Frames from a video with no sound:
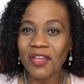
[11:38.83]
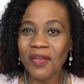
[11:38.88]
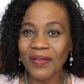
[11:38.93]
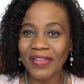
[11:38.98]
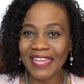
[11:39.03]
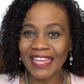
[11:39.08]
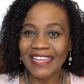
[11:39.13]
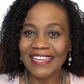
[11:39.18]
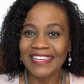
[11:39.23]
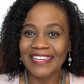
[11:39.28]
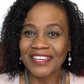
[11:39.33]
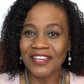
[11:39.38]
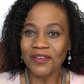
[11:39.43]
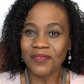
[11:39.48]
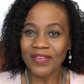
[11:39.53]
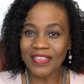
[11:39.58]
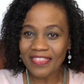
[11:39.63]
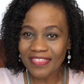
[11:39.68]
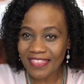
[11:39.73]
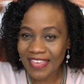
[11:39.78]
Okay,
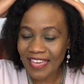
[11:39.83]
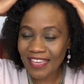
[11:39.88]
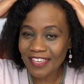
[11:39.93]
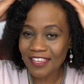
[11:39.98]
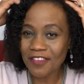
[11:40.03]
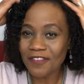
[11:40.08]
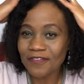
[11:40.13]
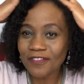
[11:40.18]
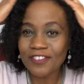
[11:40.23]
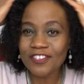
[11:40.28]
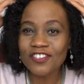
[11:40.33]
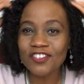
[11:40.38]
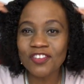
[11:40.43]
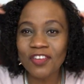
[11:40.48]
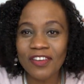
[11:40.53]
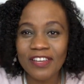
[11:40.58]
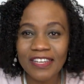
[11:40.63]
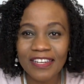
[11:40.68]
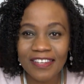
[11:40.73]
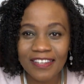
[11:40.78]
well, thank you for
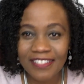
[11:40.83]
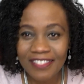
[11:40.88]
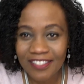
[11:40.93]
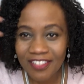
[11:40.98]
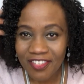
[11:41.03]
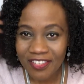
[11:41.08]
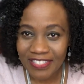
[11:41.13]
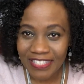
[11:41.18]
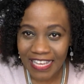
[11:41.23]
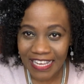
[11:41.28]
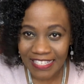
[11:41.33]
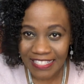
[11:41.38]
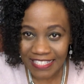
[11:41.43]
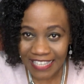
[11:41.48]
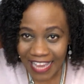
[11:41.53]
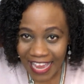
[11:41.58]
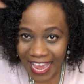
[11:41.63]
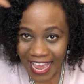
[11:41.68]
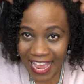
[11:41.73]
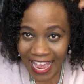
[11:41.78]
joining us at Contented
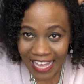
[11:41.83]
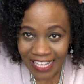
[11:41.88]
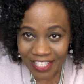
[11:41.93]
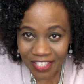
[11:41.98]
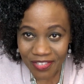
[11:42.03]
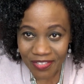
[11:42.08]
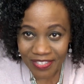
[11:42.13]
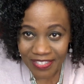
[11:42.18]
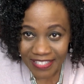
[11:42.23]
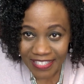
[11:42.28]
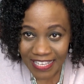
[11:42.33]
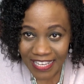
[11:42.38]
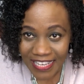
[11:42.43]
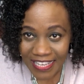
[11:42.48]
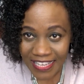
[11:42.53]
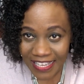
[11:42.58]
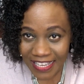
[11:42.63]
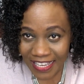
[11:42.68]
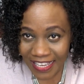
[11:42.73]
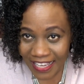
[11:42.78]
Hair. As you see,
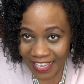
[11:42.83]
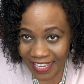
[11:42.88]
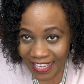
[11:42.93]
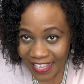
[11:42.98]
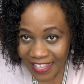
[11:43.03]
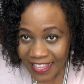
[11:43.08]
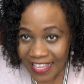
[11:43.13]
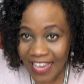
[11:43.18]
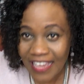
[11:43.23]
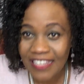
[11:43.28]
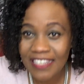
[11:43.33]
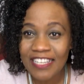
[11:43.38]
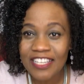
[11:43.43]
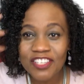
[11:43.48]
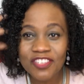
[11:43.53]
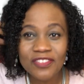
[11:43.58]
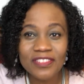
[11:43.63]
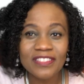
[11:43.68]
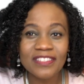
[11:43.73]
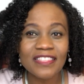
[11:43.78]
the
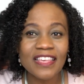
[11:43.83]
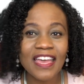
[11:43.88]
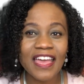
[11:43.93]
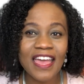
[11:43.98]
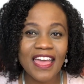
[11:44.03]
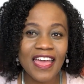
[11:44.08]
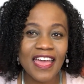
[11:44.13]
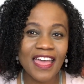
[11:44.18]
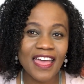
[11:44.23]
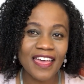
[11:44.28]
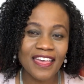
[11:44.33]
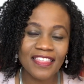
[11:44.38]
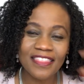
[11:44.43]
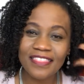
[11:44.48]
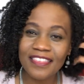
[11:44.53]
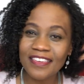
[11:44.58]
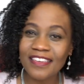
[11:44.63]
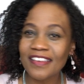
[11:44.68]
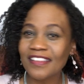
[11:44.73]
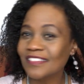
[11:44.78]
hydration's there, the
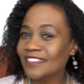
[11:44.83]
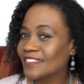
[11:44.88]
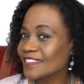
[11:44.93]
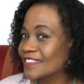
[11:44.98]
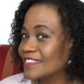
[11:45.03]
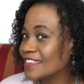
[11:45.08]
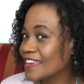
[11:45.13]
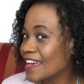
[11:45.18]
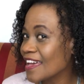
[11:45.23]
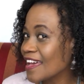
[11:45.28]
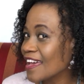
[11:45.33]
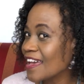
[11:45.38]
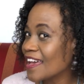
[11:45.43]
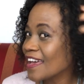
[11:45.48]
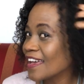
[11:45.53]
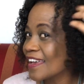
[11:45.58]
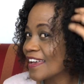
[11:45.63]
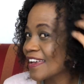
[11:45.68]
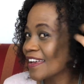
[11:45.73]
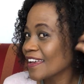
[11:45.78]
curls are there,
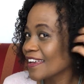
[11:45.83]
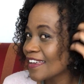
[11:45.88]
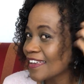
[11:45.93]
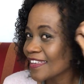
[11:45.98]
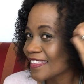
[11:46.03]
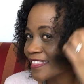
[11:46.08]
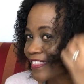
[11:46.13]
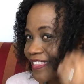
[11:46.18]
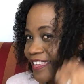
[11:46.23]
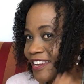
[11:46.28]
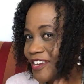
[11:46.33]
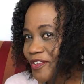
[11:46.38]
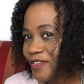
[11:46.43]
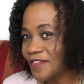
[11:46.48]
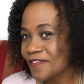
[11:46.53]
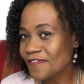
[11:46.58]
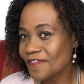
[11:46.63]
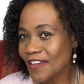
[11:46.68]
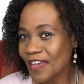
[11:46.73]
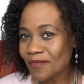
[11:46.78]
they look
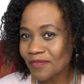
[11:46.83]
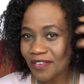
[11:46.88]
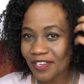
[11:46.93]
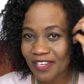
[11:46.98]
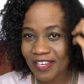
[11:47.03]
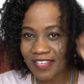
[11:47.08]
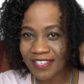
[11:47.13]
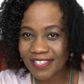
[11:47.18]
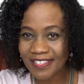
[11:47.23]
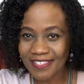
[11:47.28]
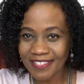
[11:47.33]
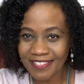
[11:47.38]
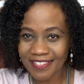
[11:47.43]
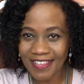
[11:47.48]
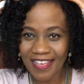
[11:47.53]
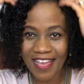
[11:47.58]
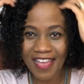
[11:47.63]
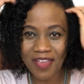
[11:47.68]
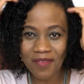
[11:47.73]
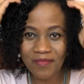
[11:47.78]
fabulous.
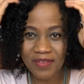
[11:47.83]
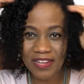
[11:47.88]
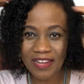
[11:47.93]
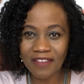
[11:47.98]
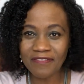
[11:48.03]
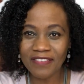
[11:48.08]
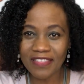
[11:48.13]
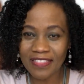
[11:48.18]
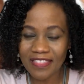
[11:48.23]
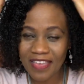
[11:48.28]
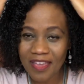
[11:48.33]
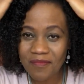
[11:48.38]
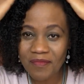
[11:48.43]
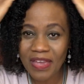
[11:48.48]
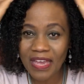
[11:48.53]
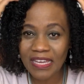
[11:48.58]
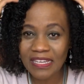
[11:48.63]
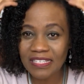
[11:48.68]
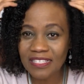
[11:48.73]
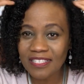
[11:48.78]
I'm loving them,
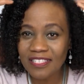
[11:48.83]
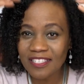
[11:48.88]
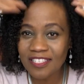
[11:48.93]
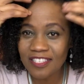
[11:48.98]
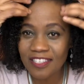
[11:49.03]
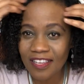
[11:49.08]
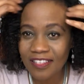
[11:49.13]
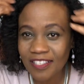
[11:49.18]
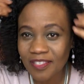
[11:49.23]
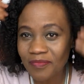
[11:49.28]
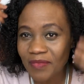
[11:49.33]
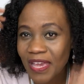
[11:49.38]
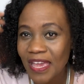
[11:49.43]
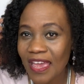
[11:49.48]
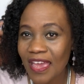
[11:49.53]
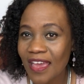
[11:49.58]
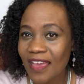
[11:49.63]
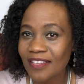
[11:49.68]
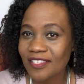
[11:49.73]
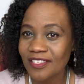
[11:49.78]
and it's just my
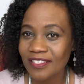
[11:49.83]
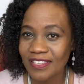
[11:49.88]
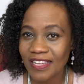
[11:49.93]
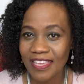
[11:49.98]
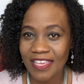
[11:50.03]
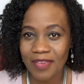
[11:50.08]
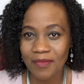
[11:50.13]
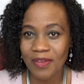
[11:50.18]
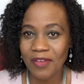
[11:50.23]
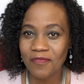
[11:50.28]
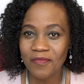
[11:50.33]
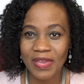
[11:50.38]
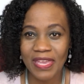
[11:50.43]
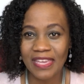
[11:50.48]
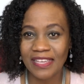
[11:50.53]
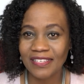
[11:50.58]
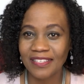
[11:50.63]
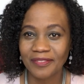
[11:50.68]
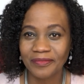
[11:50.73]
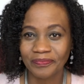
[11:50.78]
hair, just like came out of my head.